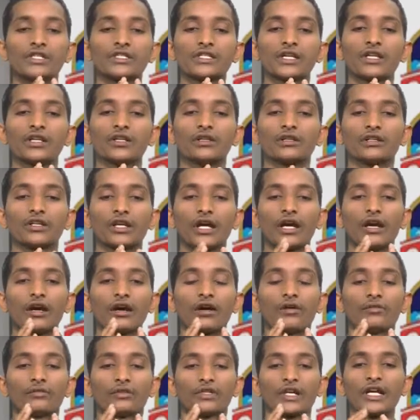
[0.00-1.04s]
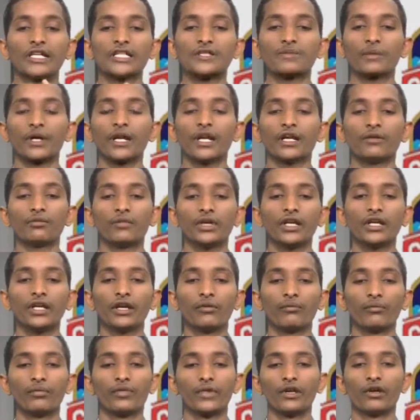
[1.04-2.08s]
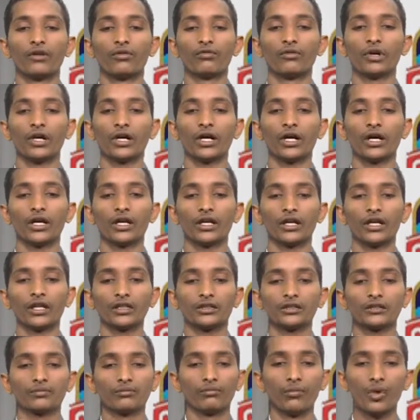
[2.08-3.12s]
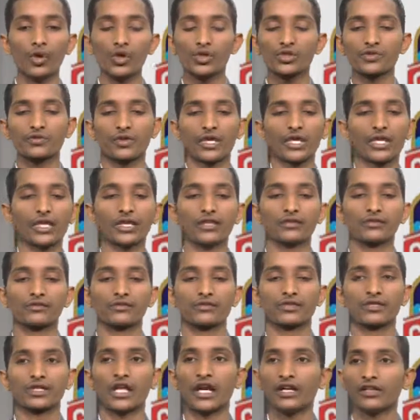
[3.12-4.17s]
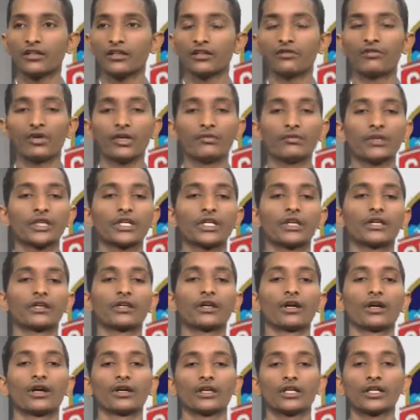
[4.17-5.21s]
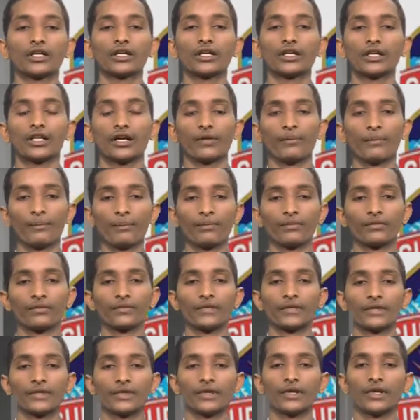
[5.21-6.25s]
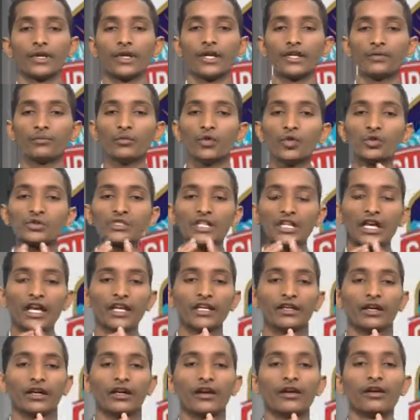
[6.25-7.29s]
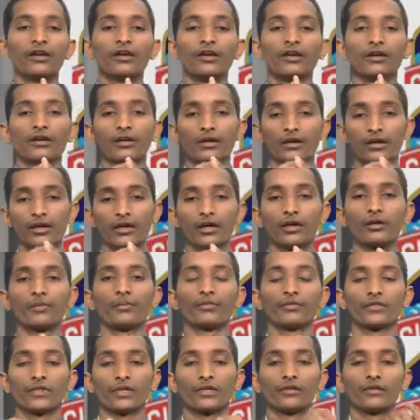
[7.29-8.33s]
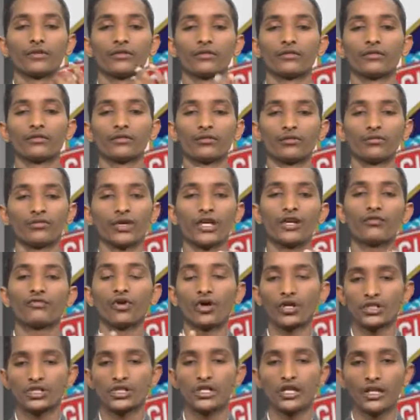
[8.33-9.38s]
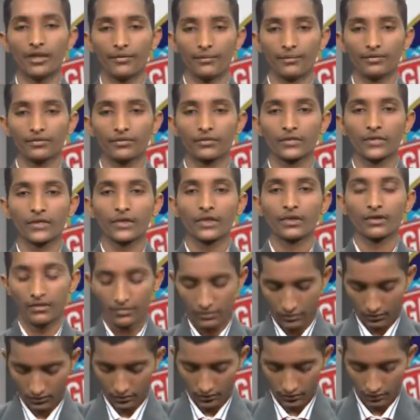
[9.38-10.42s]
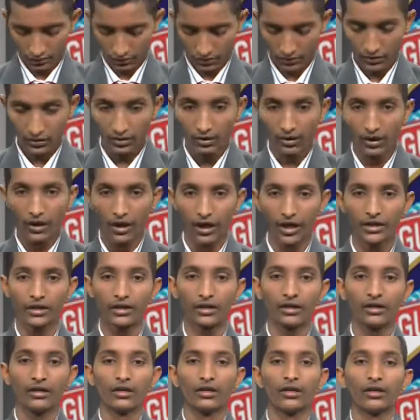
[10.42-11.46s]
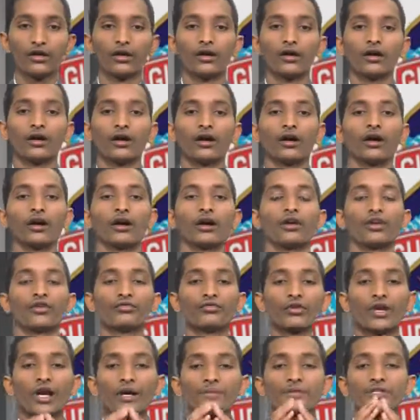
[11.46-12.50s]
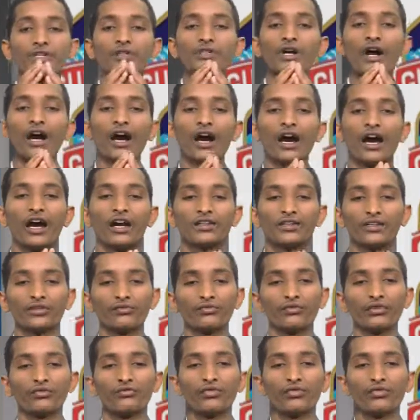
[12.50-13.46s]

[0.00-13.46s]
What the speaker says: in transparent medium. It moves very slightly when we kick it up. It moves like very fastly. And if you observe the heart, we